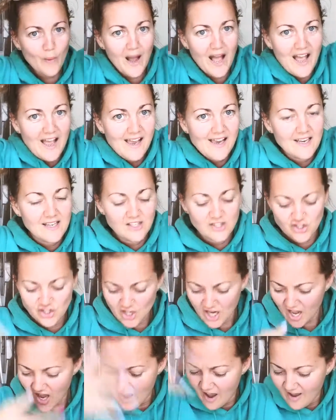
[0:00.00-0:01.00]
away.
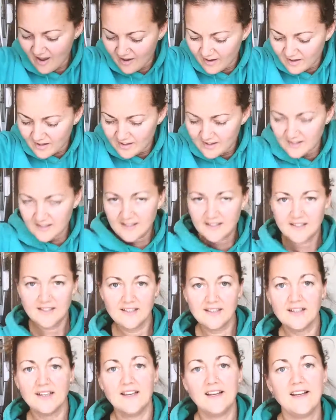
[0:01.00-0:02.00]
Share.
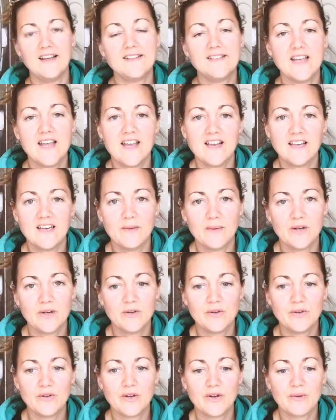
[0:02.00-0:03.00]
And tag anyone
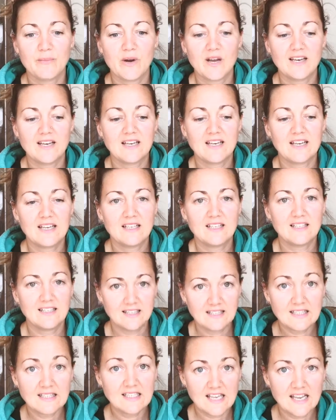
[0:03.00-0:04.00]
who you know might need
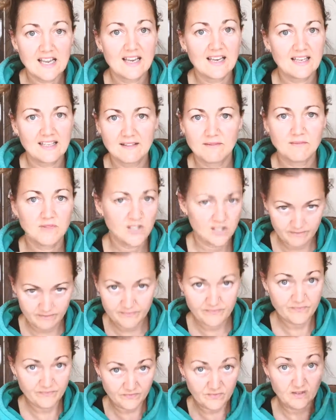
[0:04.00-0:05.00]
to
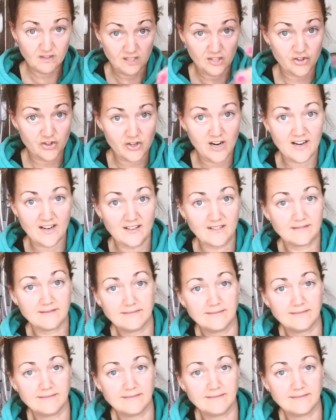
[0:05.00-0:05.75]
this training.